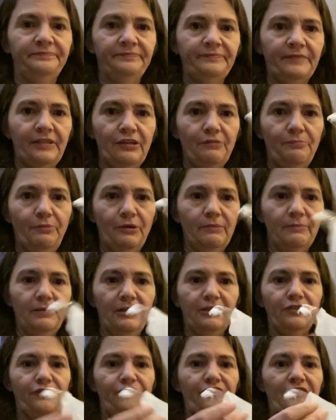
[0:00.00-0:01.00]
And you put them on
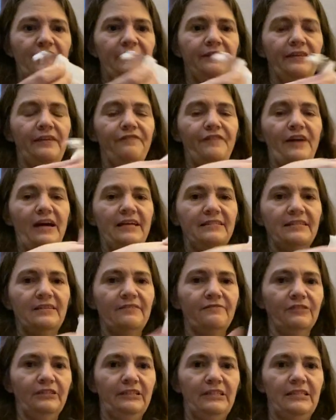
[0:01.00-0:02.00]
your feet, they fasten
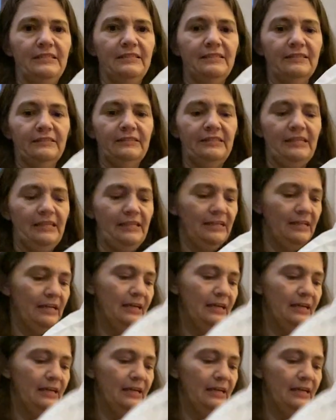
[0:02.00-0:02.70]
really easily.